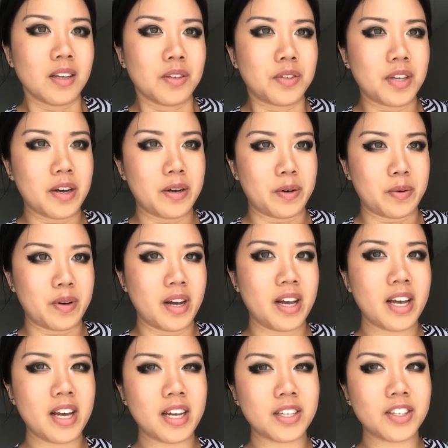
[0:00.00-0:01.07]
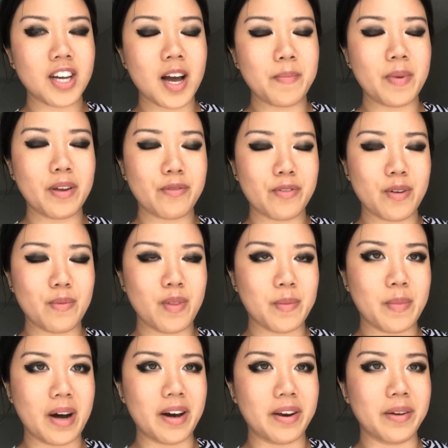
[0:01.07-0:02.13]
So, topping from the
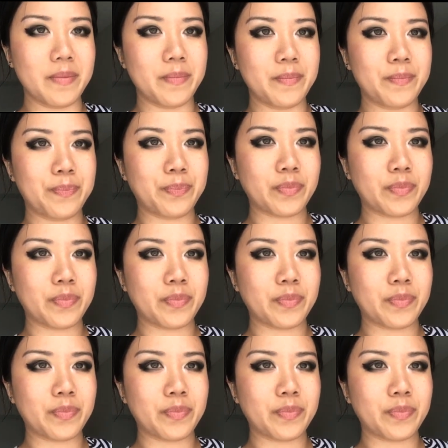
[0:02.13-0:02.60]
bottom.